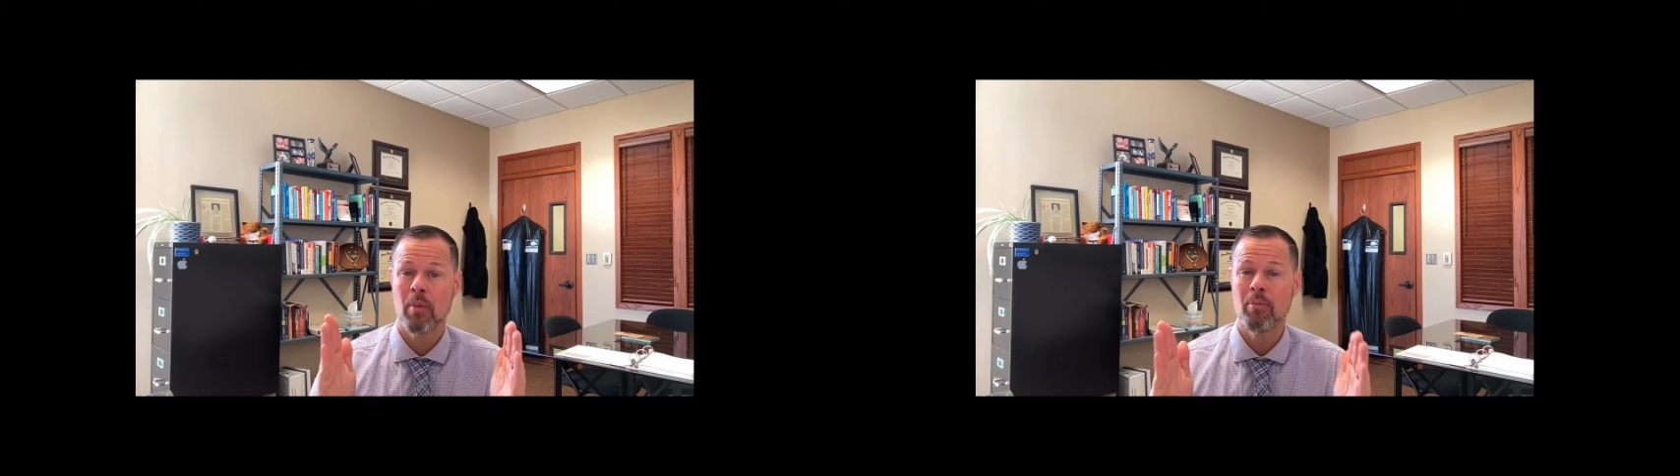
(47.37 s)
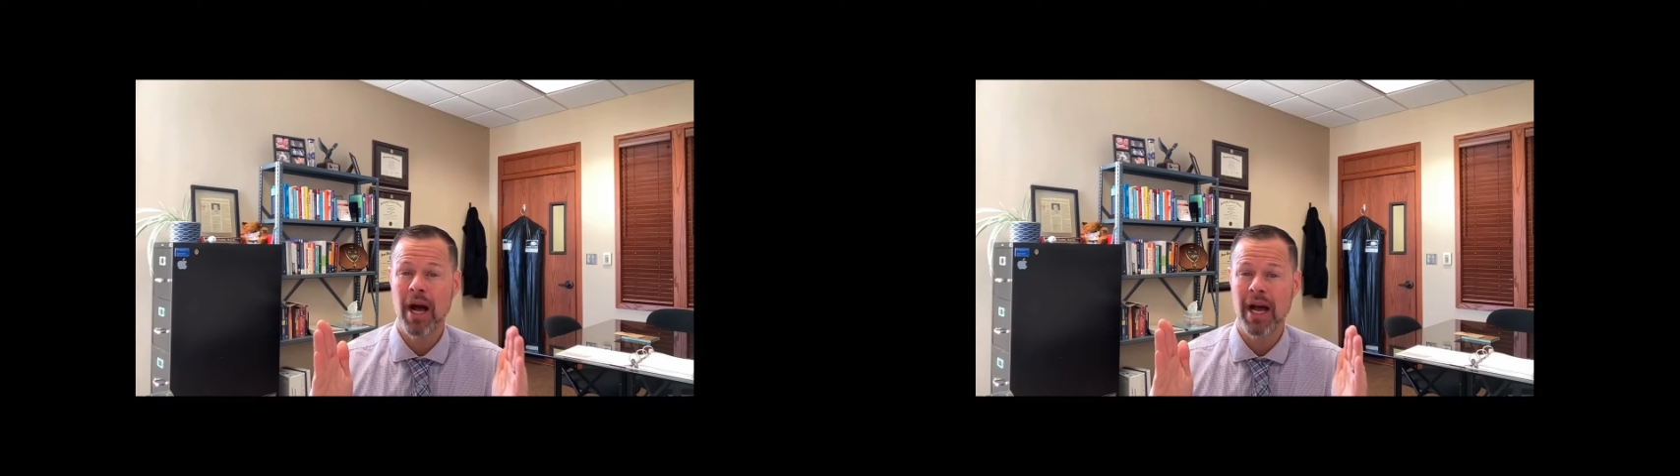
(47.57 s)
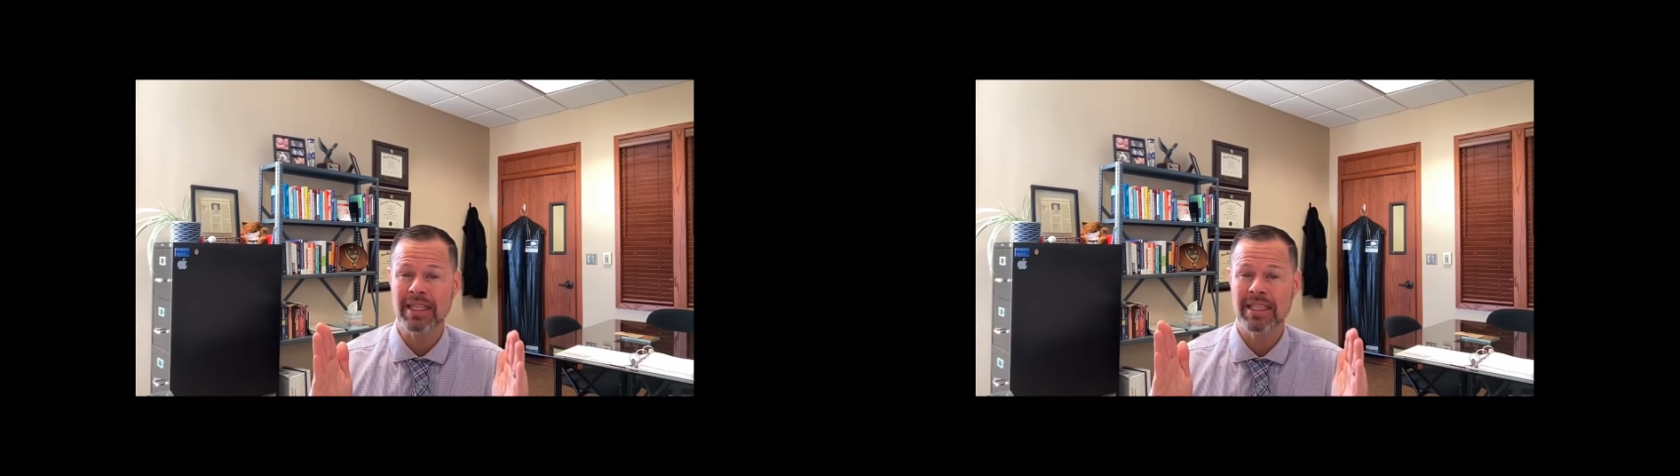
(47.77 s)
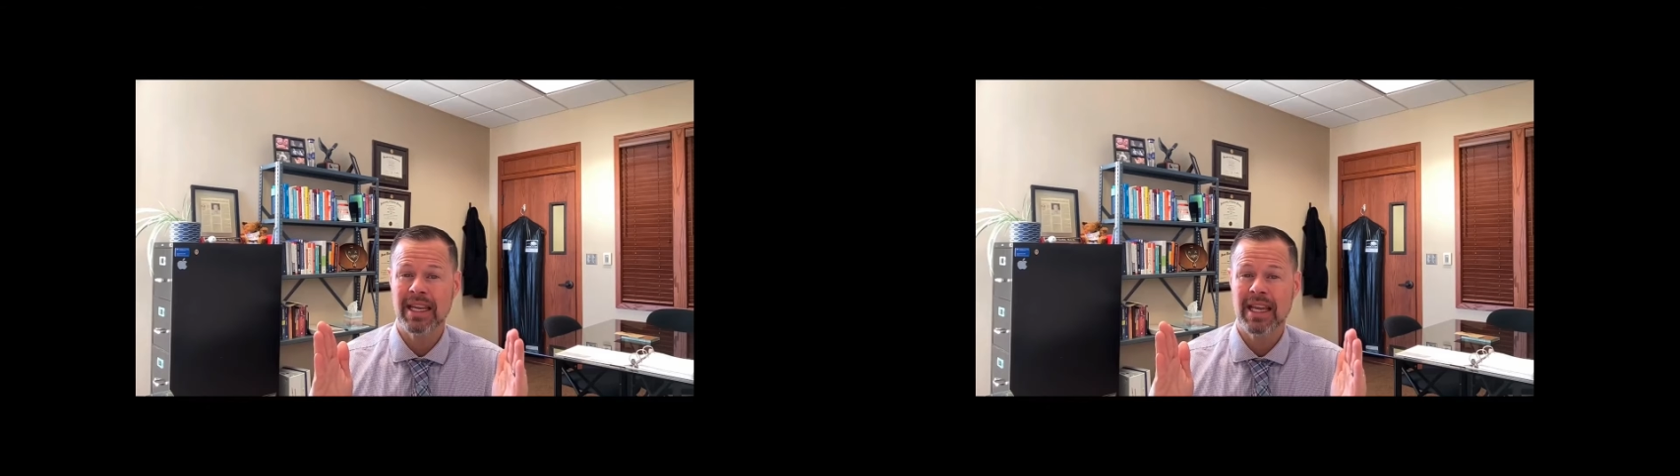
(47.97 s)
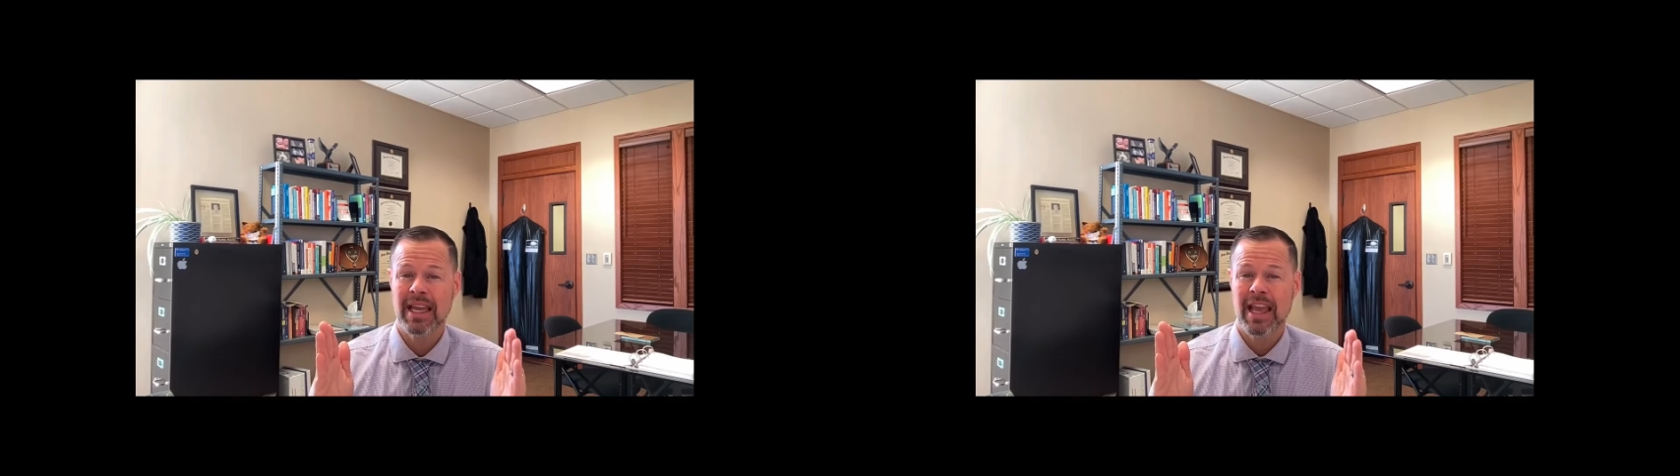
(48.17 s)
But
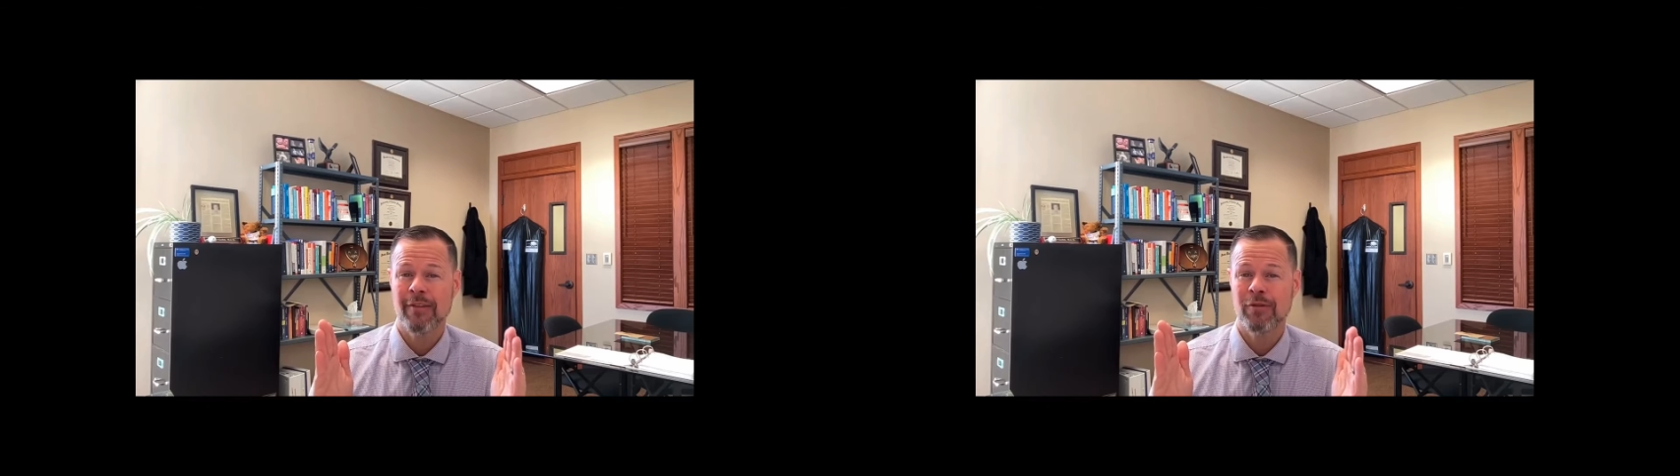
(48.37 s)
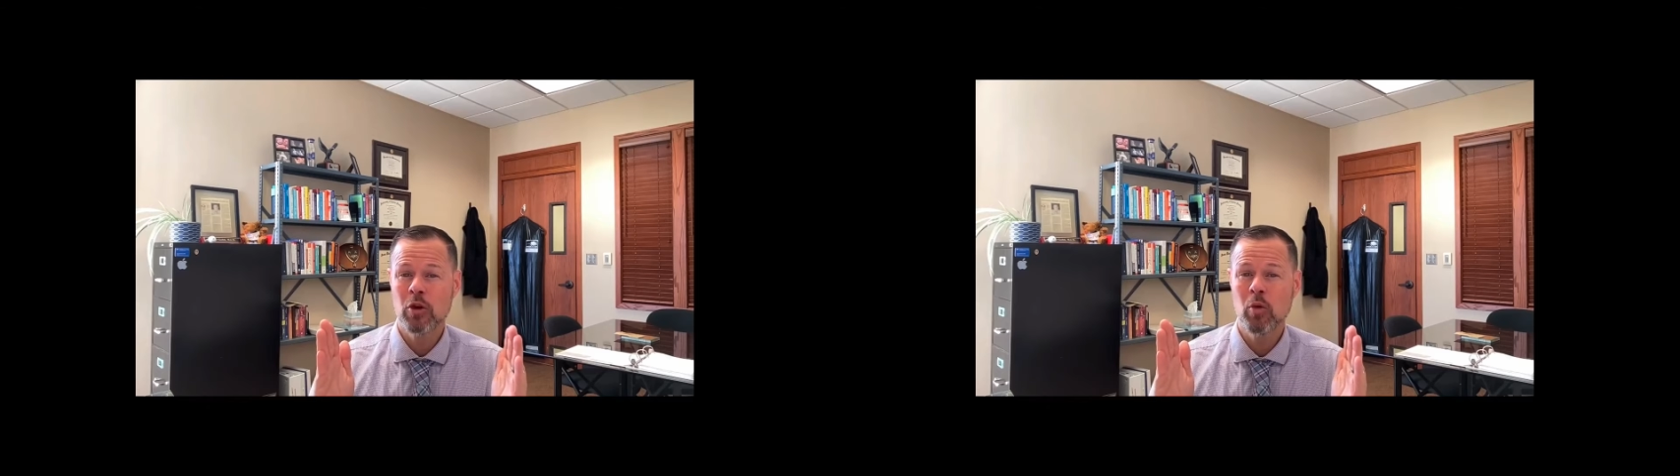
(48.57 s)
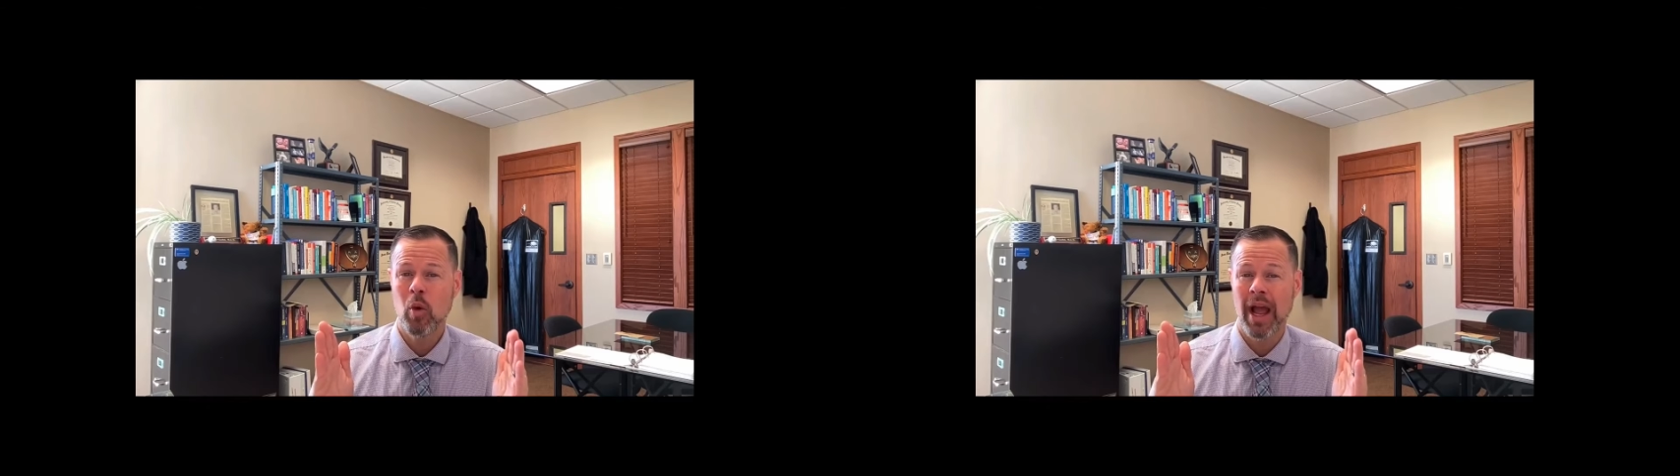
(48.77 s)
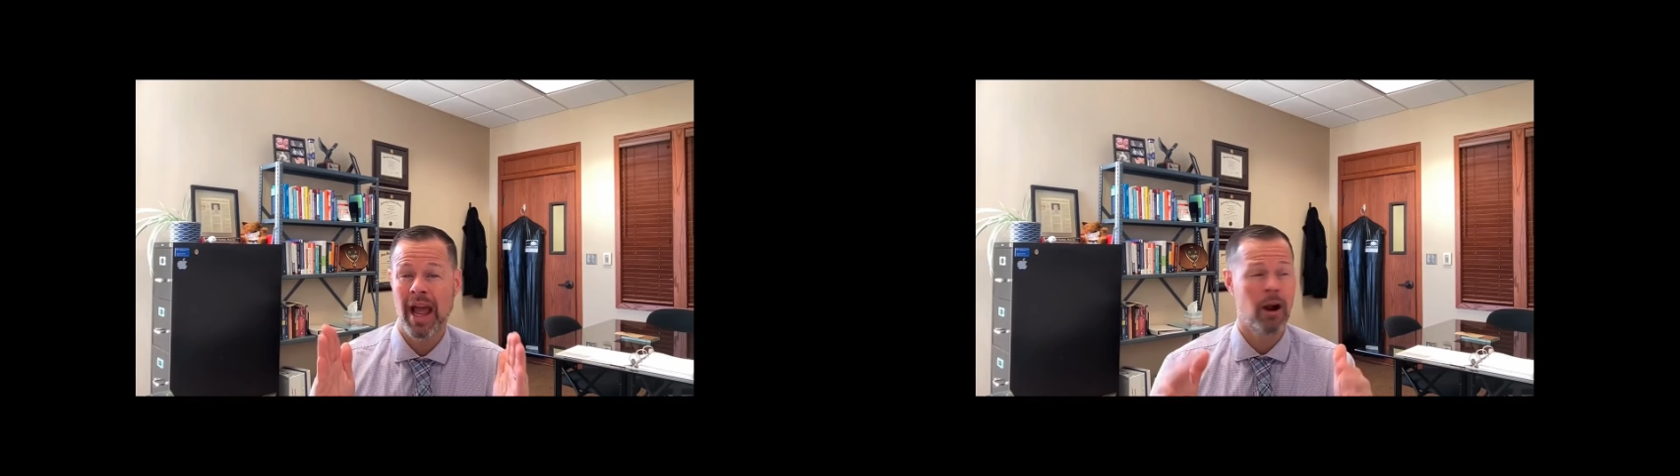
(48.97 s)
if you